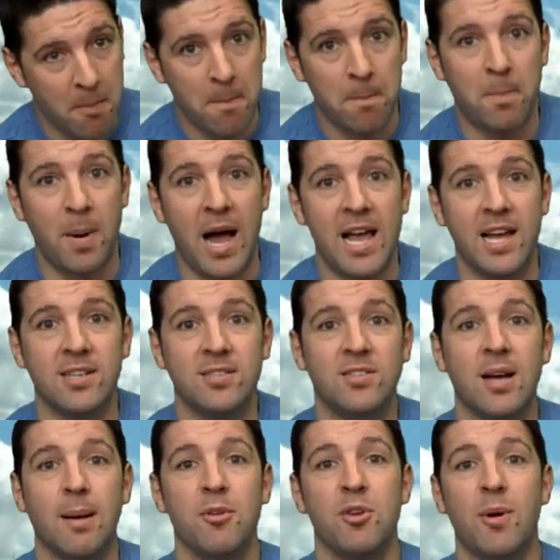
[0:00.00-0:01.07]
by a
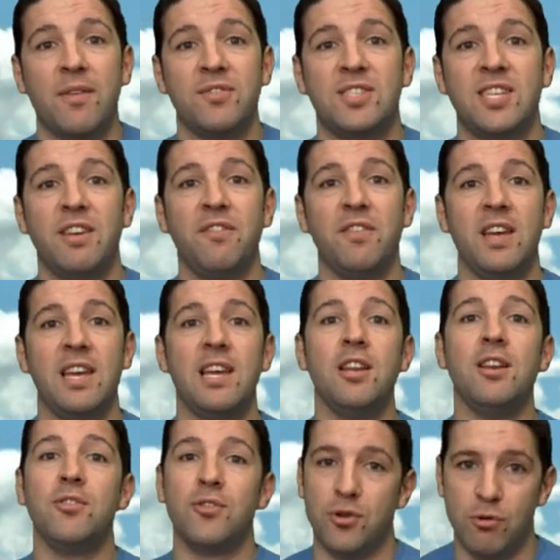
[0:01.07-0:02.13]

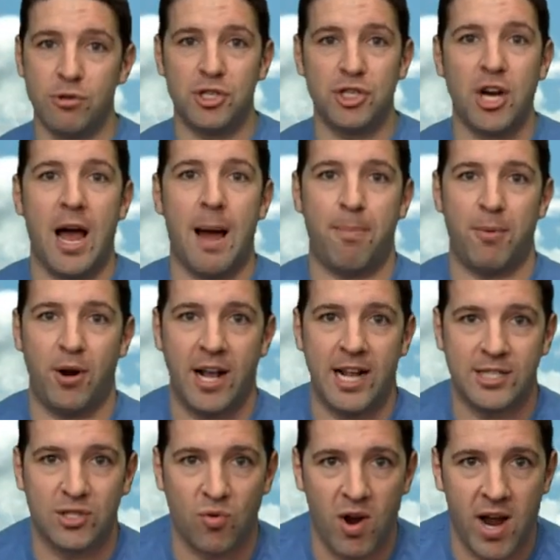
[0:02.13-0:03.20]
WFTV news chopper.
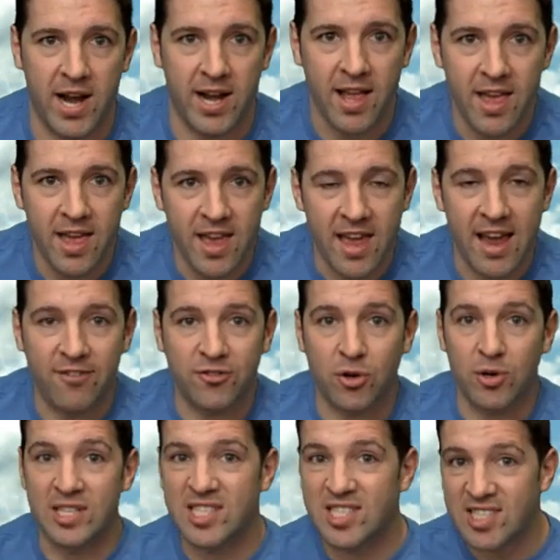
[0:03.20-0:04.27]
That's right.
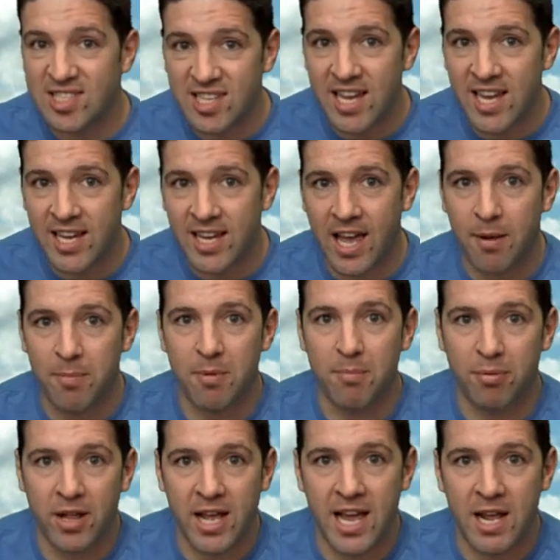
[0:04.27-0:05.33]
After a sting had been
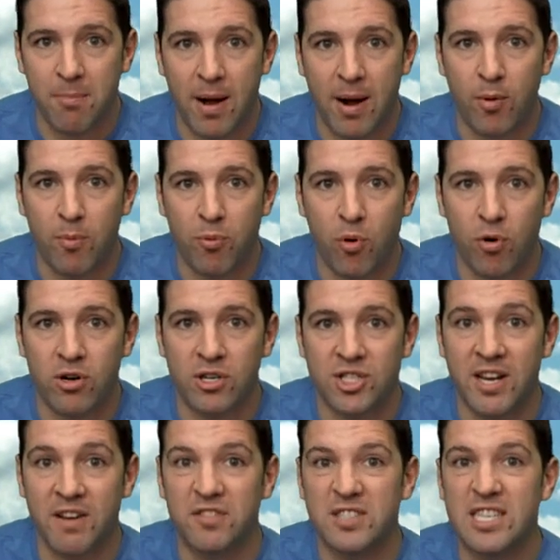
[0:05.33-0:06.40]
planned by reporter
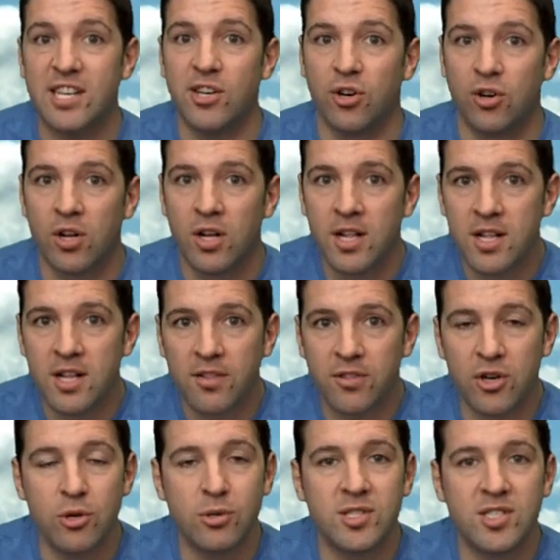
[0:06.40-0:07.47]
Jeff Diehl,
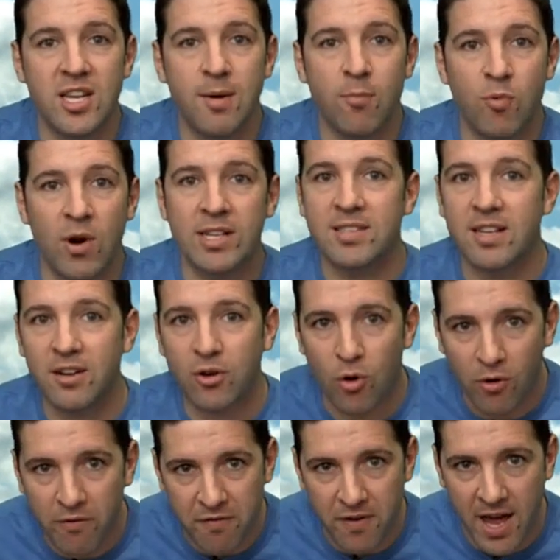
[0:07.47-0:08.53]
the news team rented a
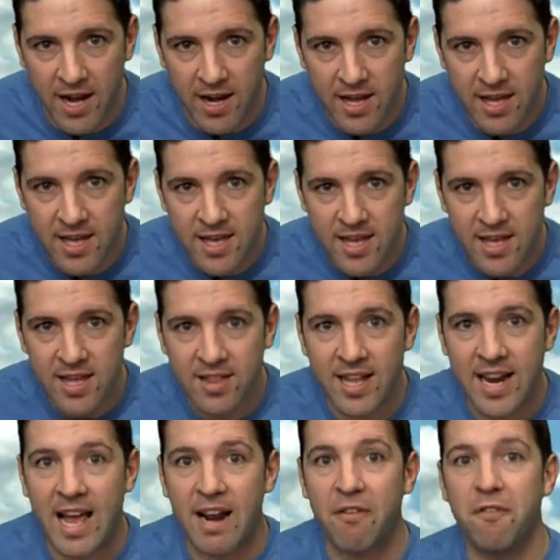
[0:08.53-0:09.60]
Corvette,
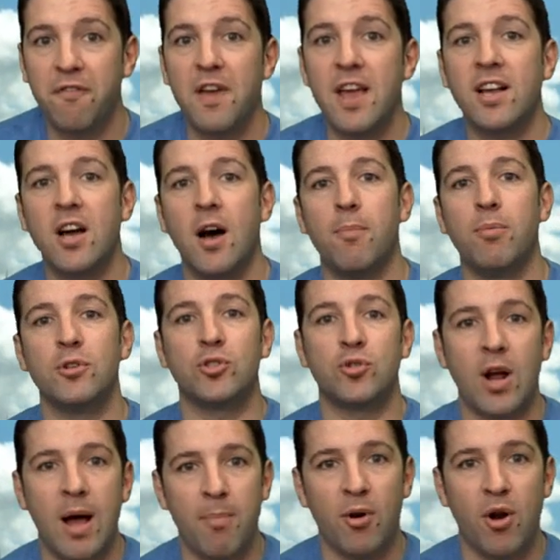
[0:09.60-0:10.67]
then had a fake couple
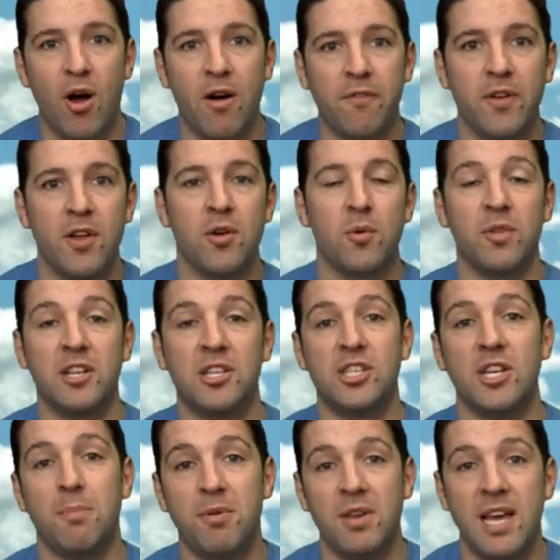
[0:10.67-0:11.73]
drop it off with a
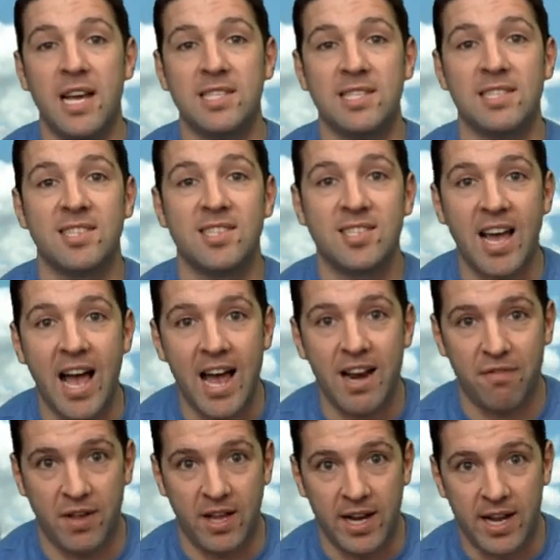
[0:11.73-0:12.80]
GPS inside
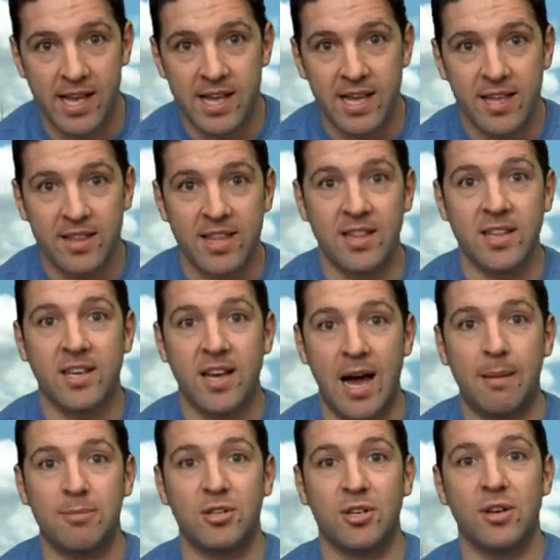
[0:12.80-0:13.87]
of it. Then the
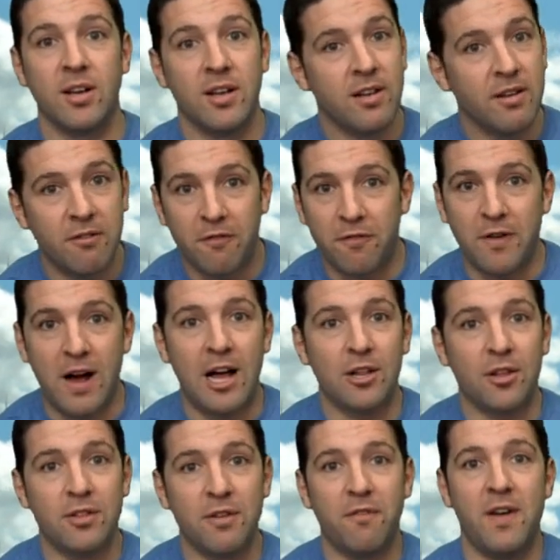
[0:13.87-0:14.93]
copter
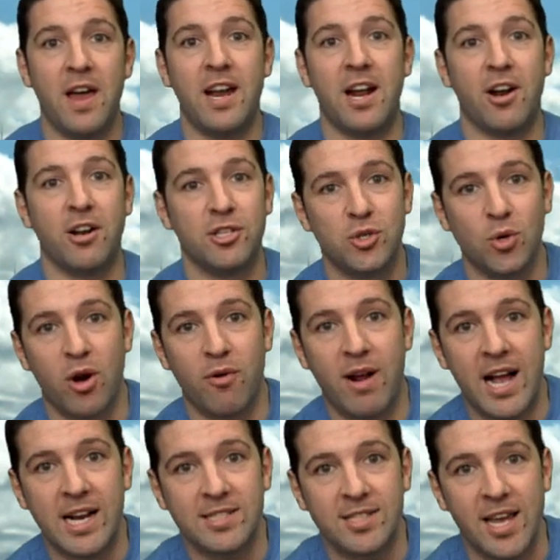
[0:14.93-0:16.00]
followed the vet on a
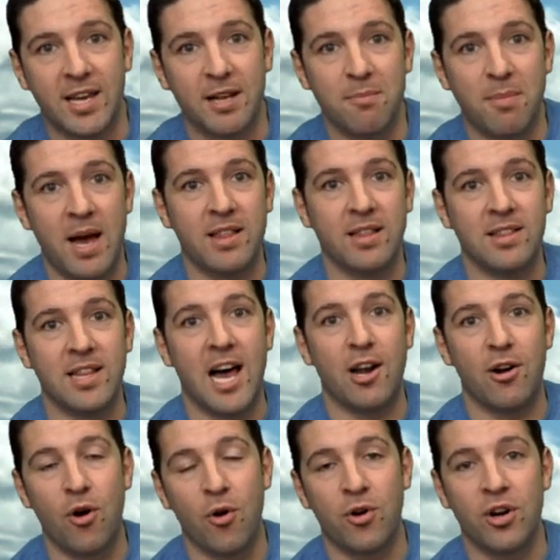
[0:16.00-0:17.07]
joyride taken by the
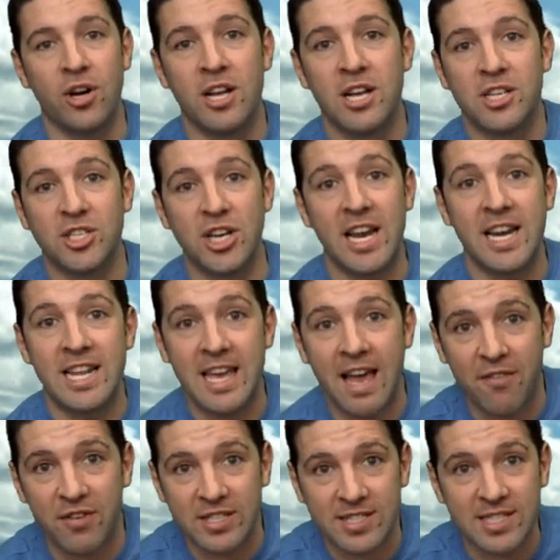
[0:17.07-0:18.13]
lot owner, Jay
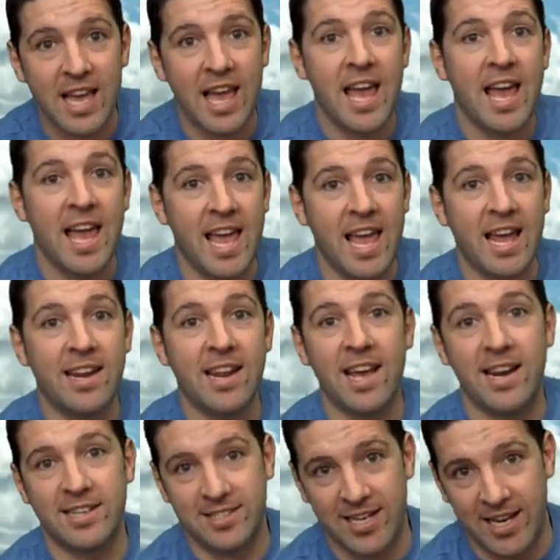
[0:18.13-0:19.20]
Nieves, and
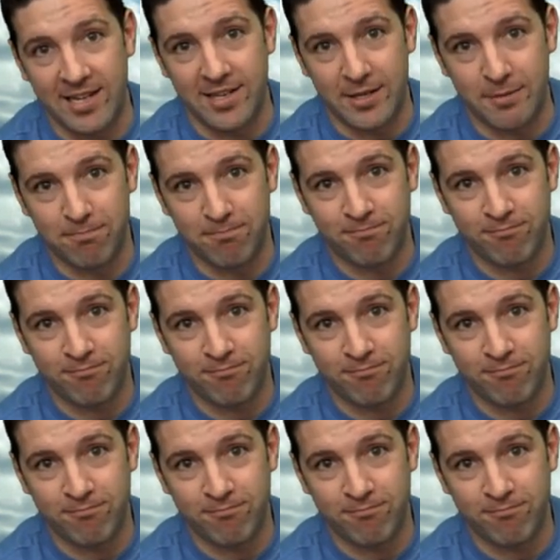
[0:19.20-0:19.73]
an attendant.